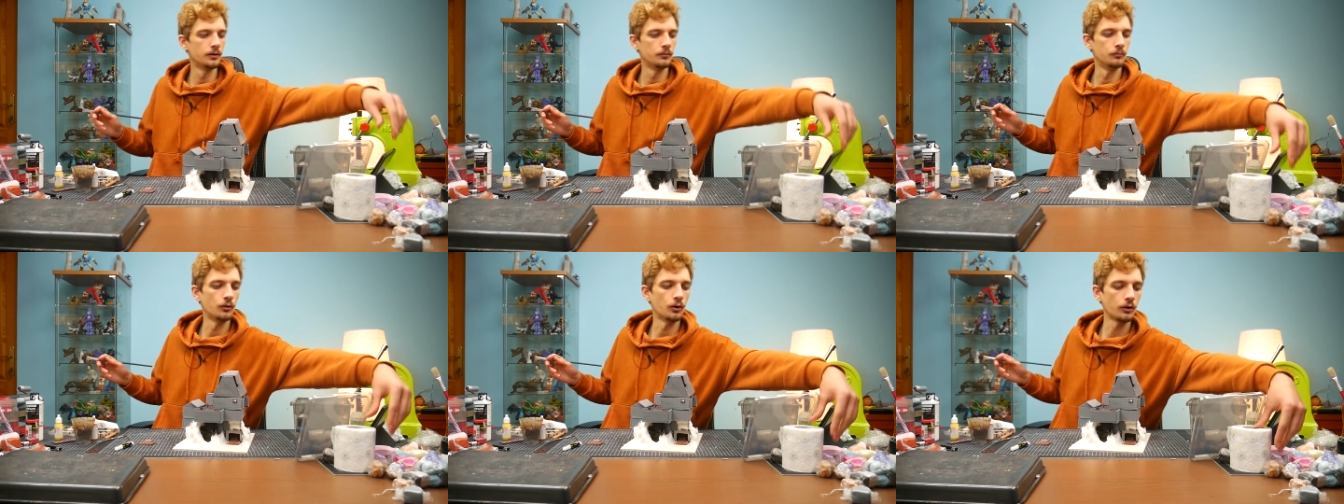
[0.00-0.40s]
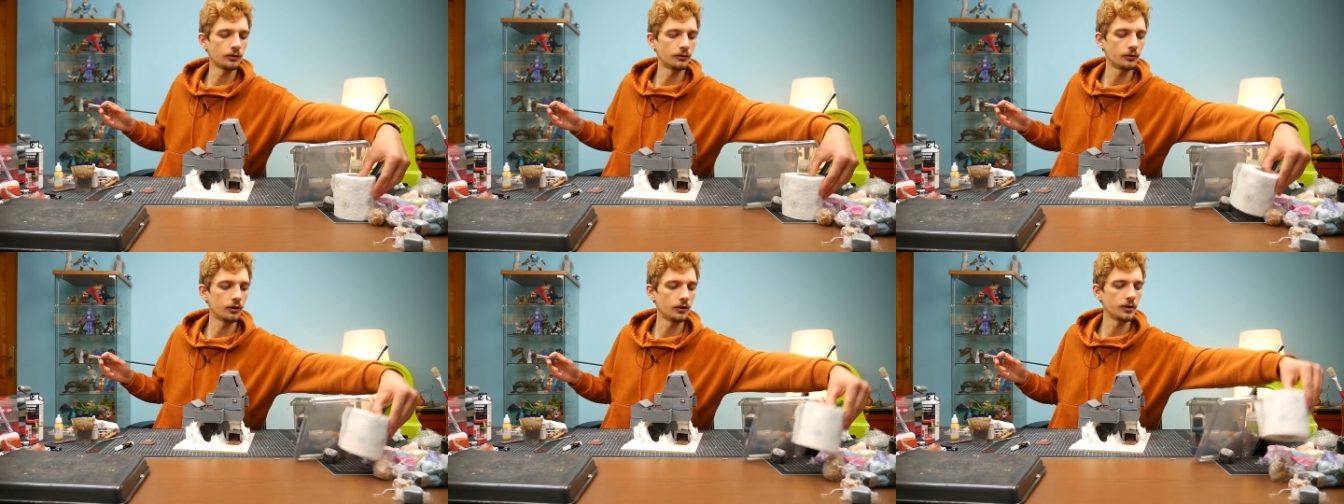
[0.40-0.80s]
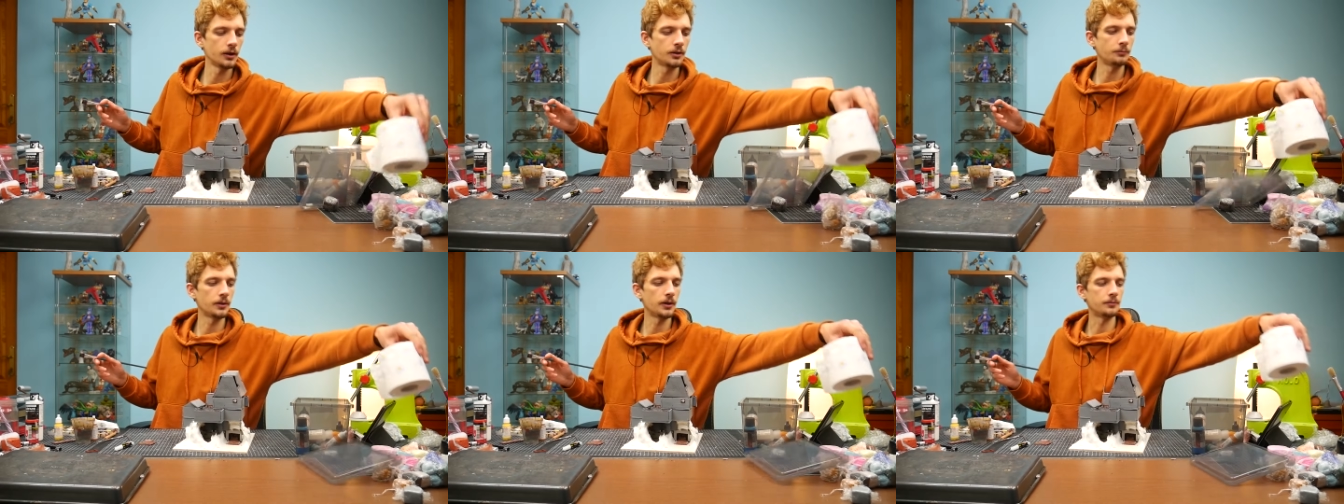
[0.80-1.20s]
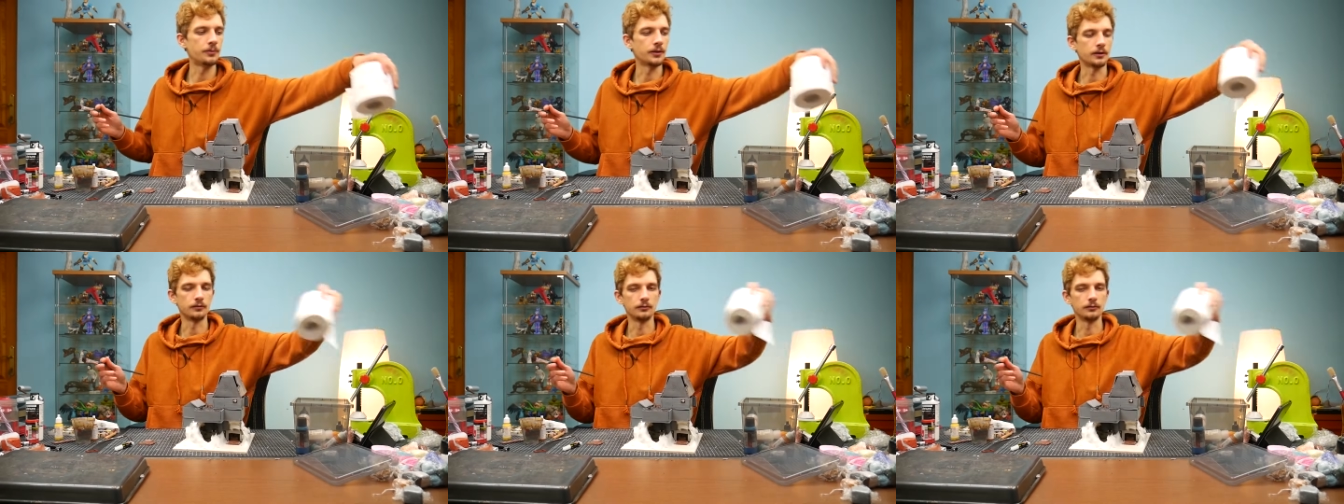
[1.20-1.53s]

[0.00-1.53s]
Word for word: More toilet paper.